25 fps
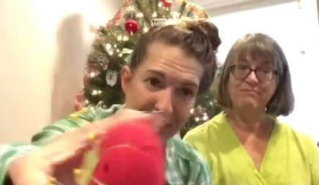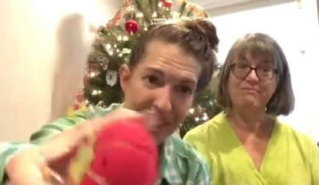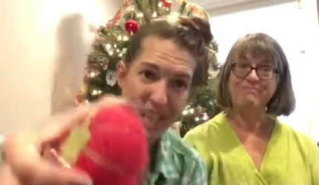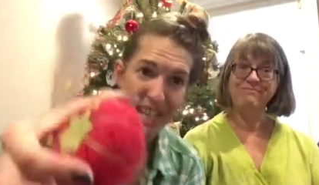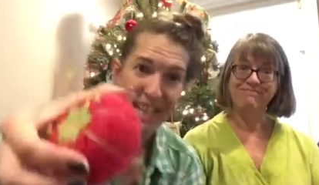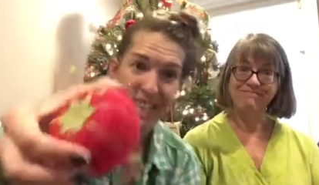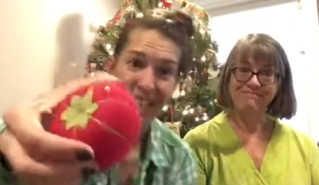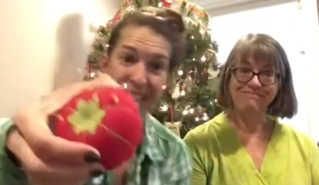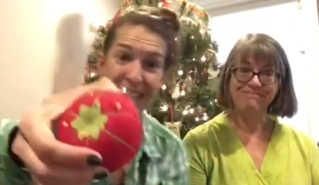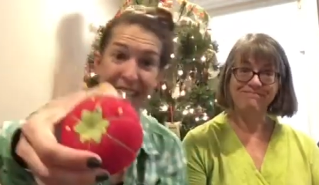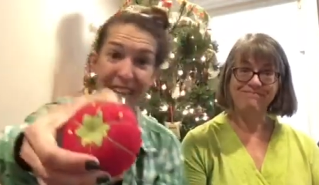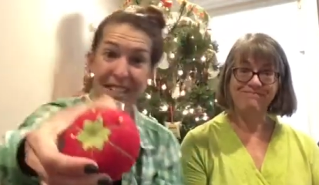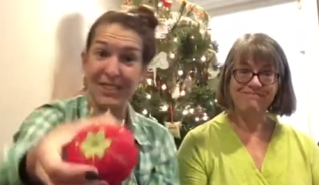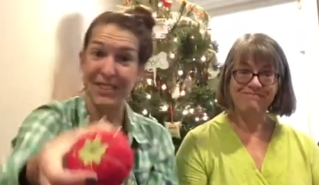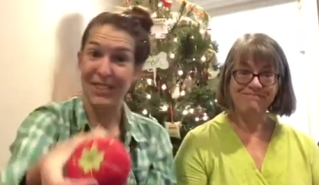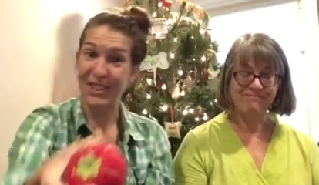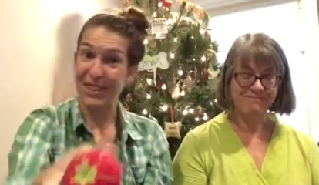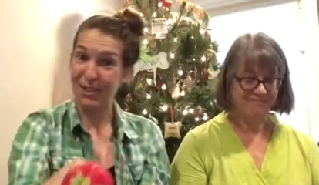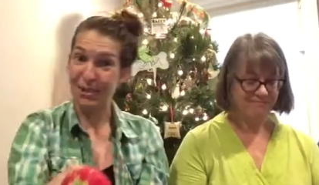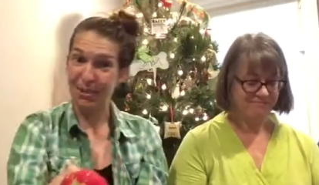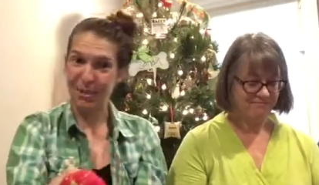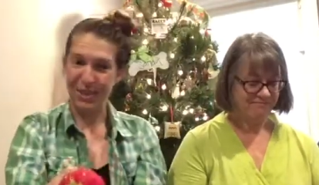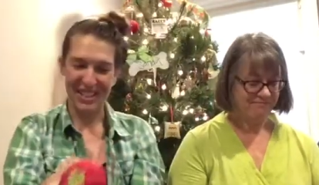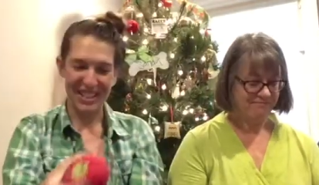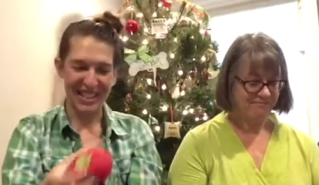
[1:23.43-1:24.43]
Speaker 1: And it has
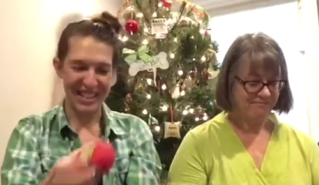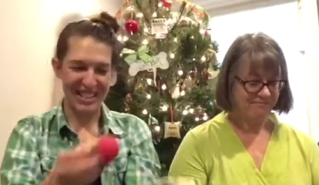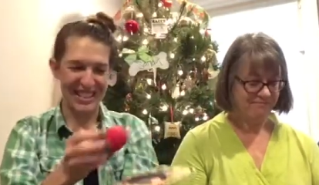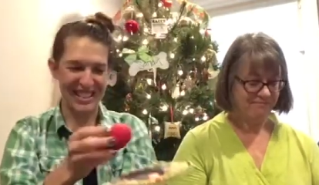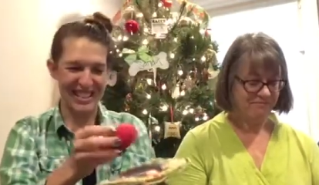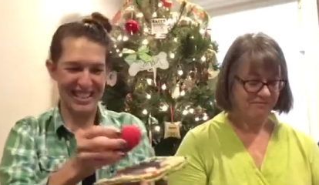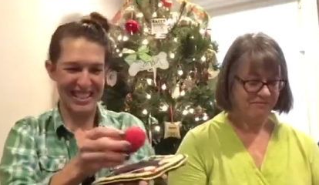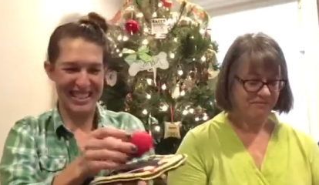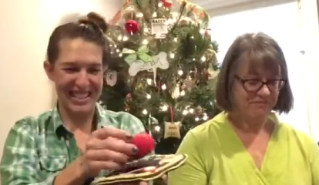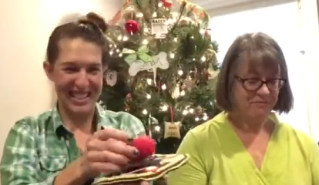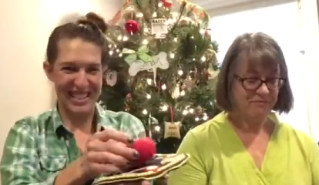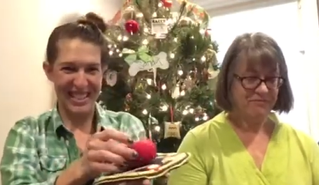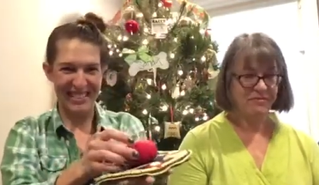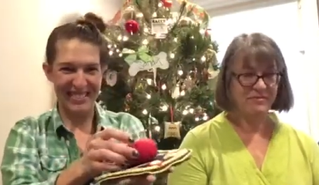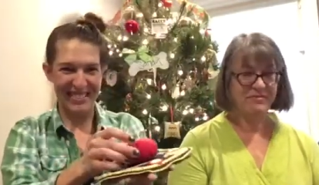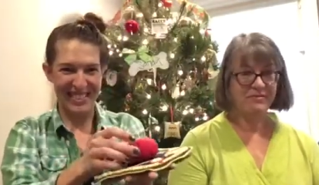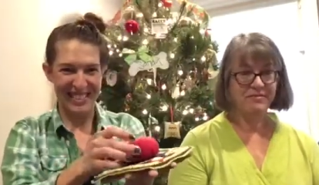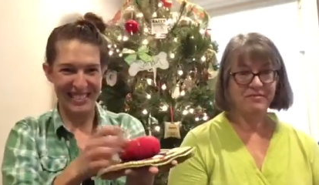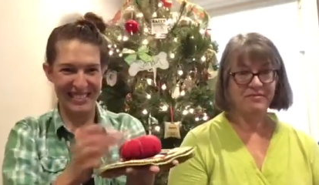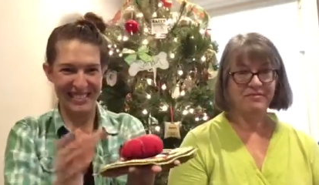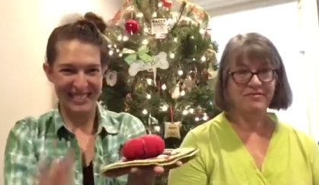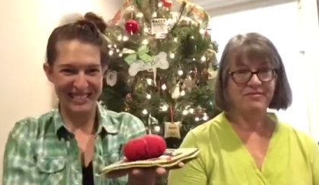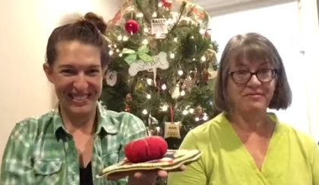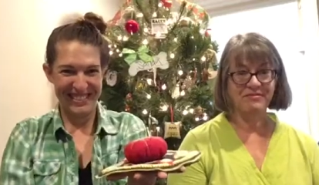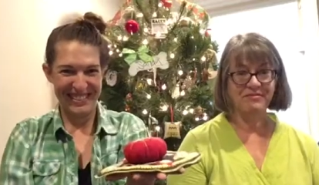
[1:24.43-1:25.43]
crushed walnut shells inside of
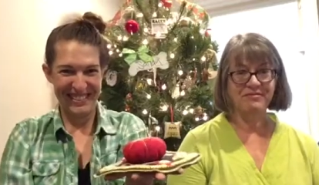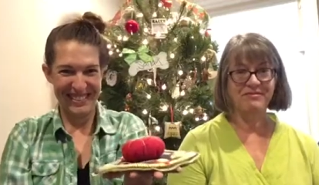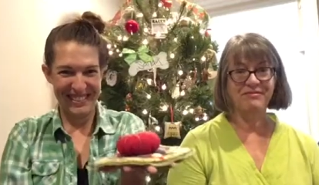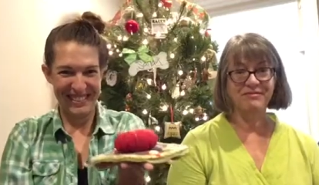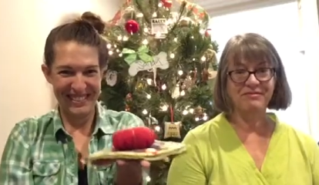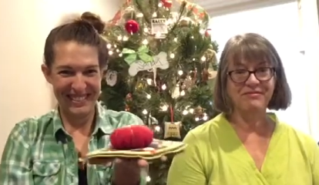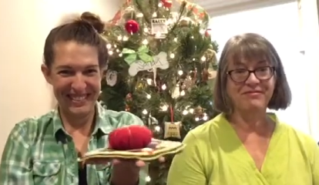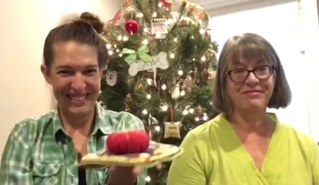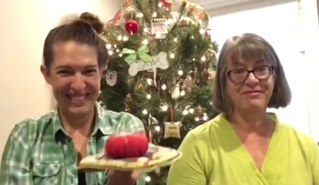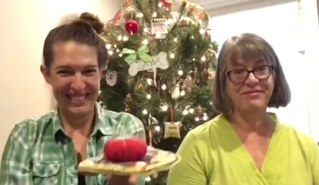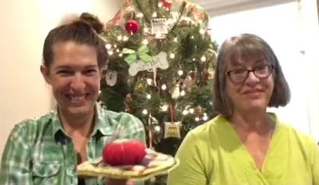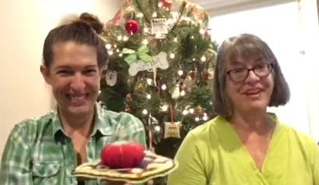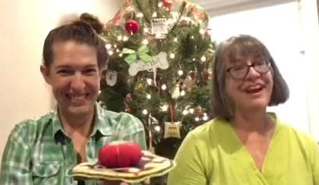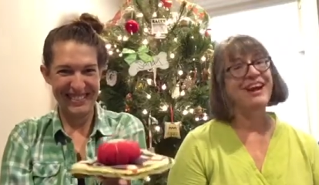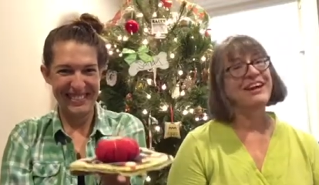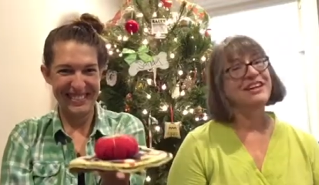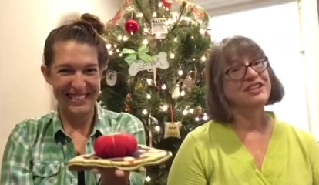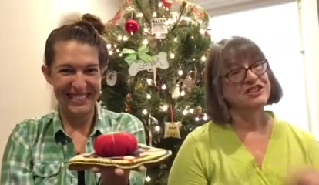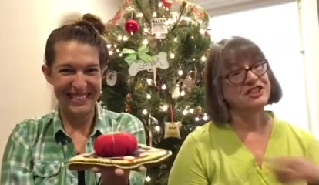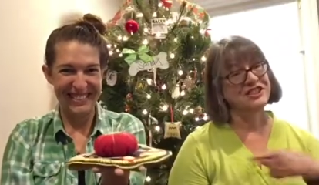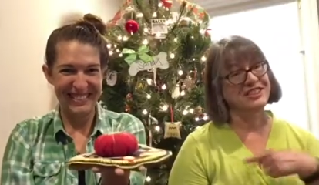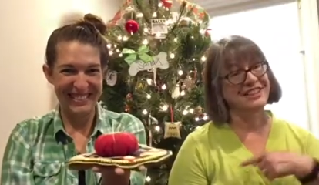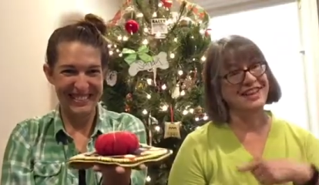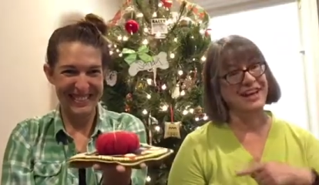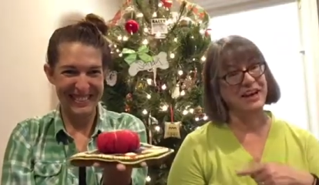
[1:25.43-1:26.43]
it.
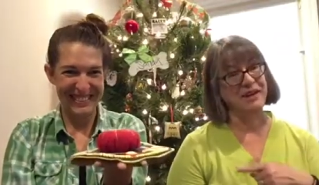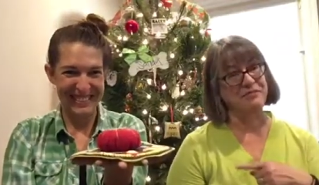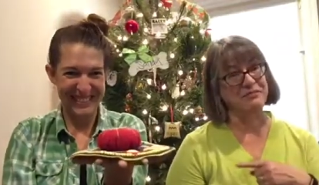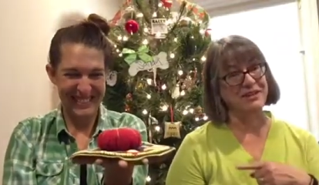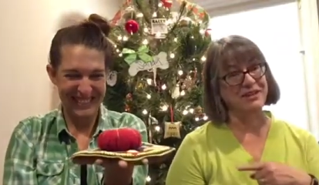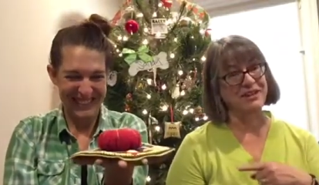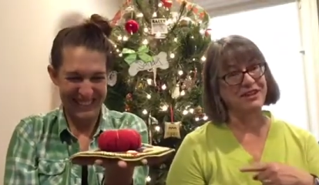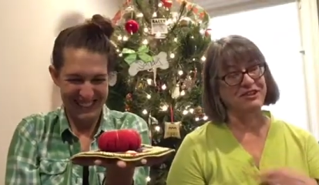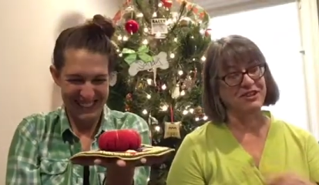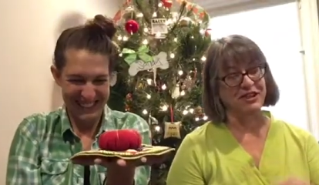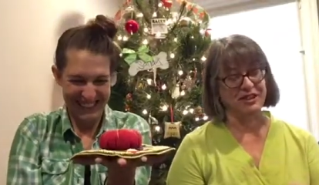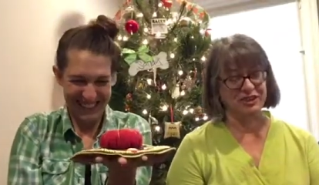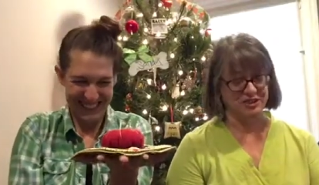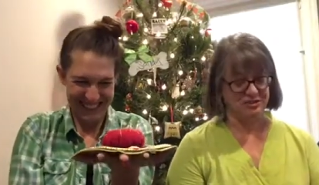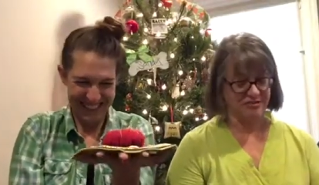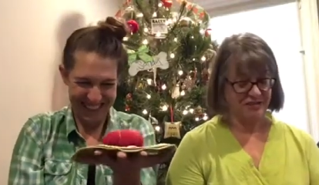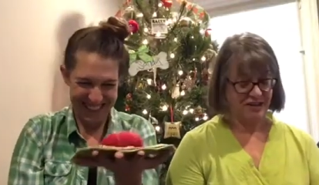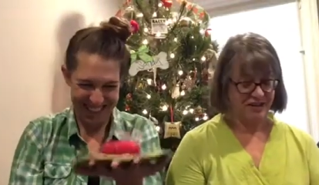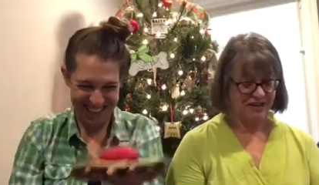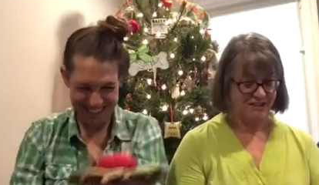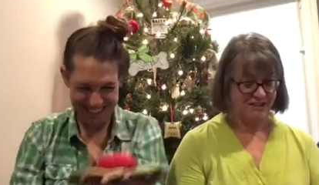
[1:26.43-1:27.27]
Speaker 2: She gave me the crushed